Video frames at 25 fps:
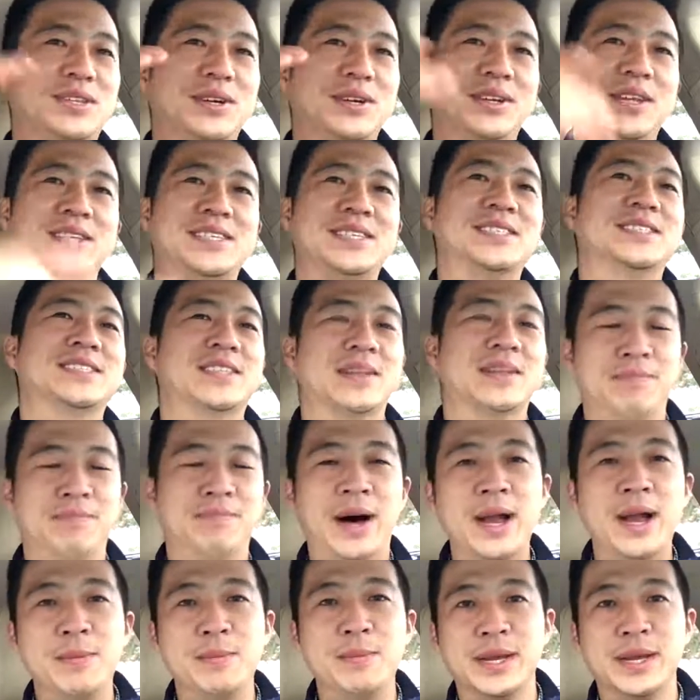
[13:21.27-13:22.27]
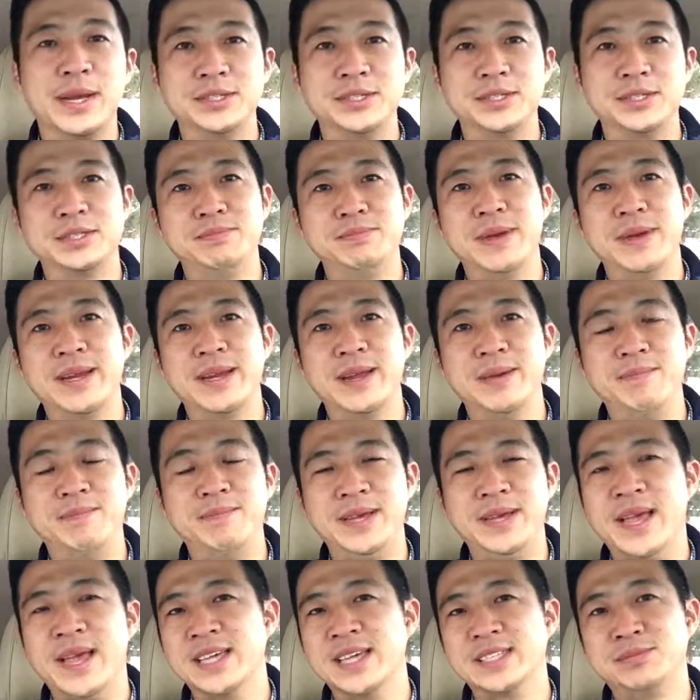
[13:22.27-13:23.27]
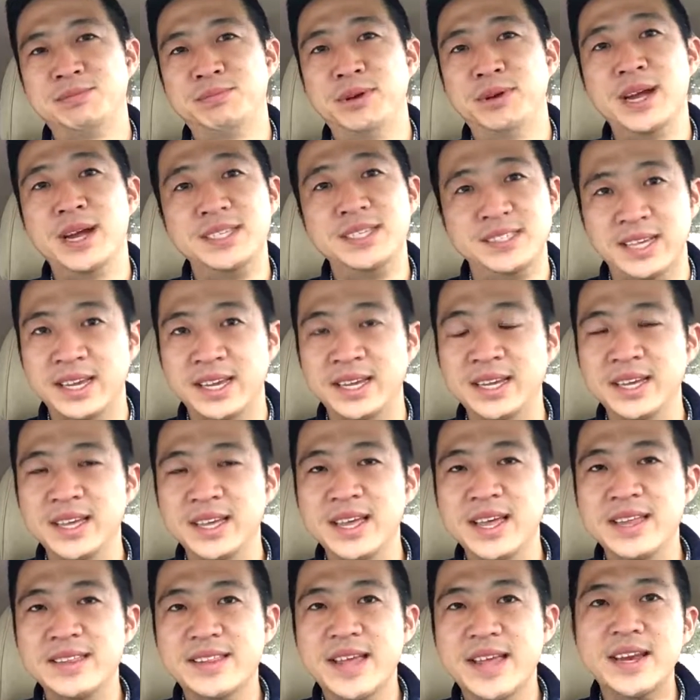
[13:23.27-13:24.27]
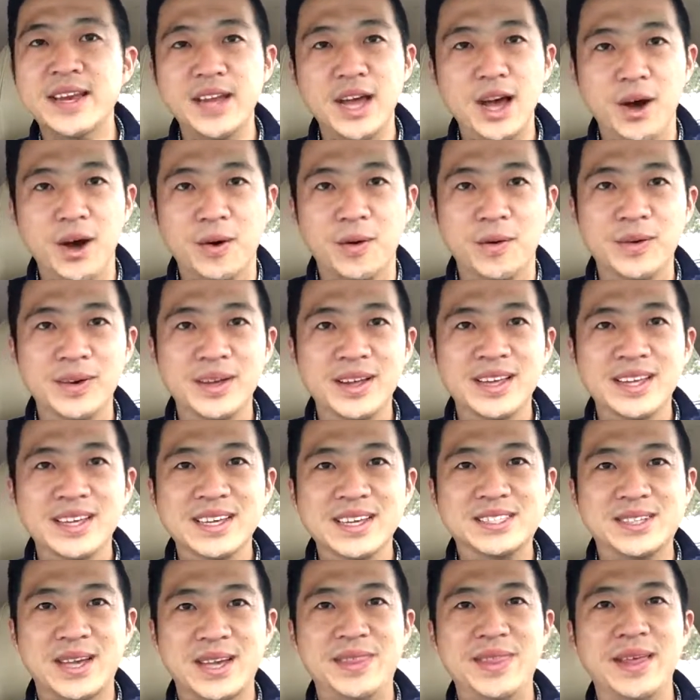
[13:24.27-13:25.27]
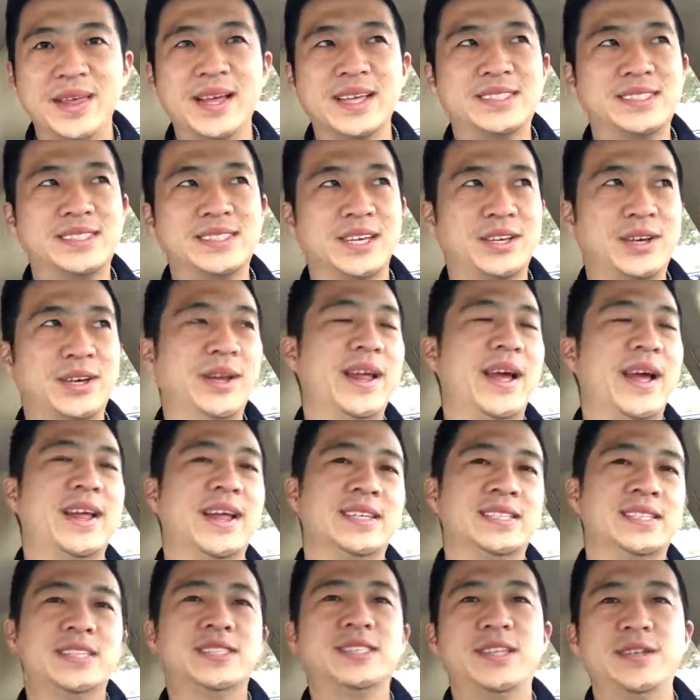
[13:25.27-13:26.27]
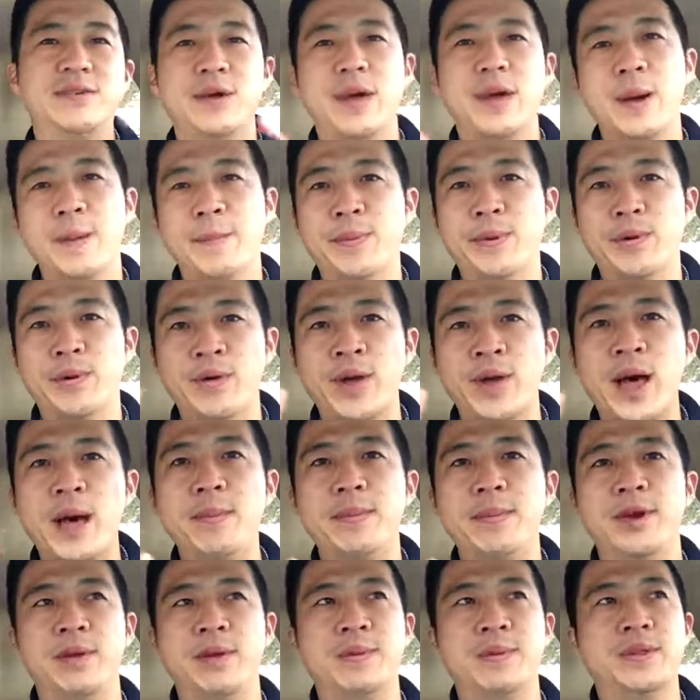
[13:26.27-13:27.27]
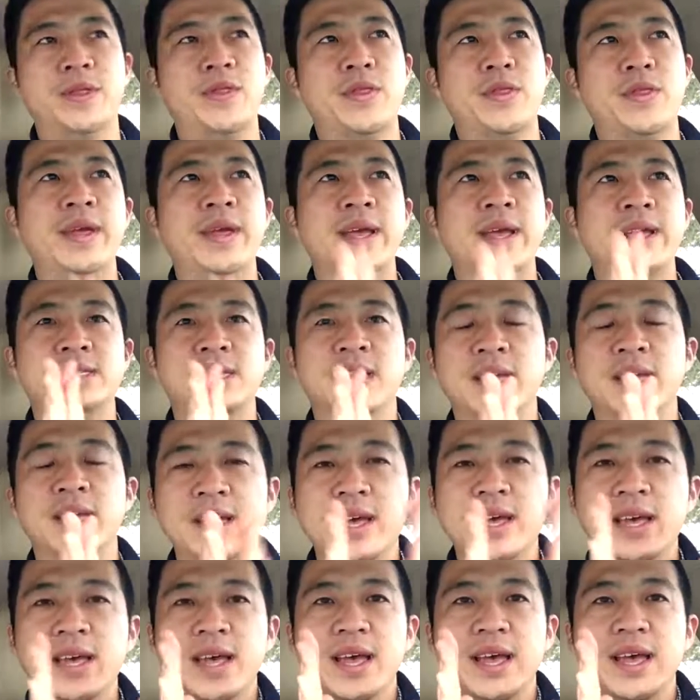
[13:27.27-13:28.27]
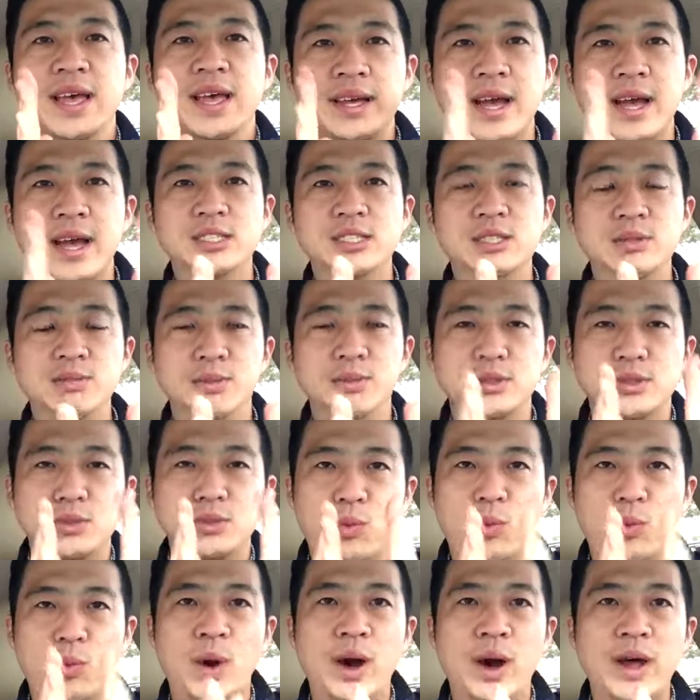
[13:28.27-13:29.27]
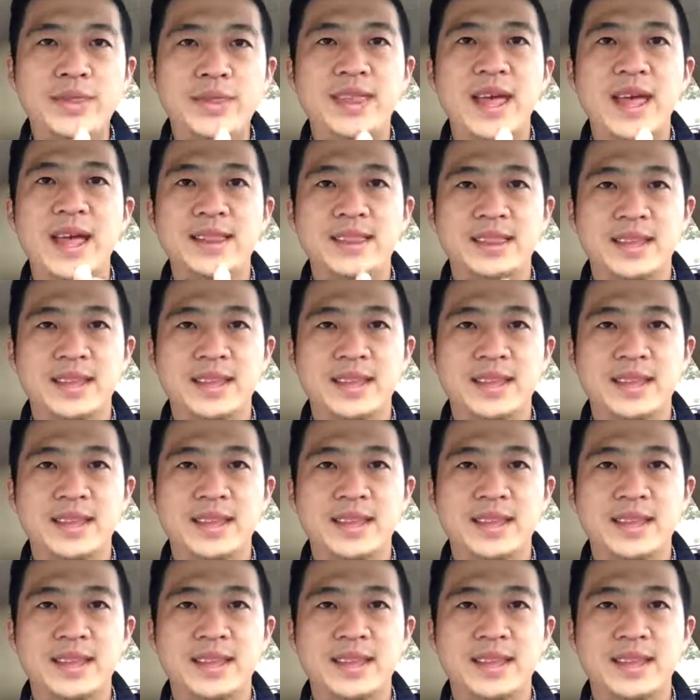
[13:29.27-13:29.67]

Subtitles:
your listing to the bottom because you're just making up BS pricing. They know. So I think it's a good idea. It's just a barometer. But the thing is, customers want that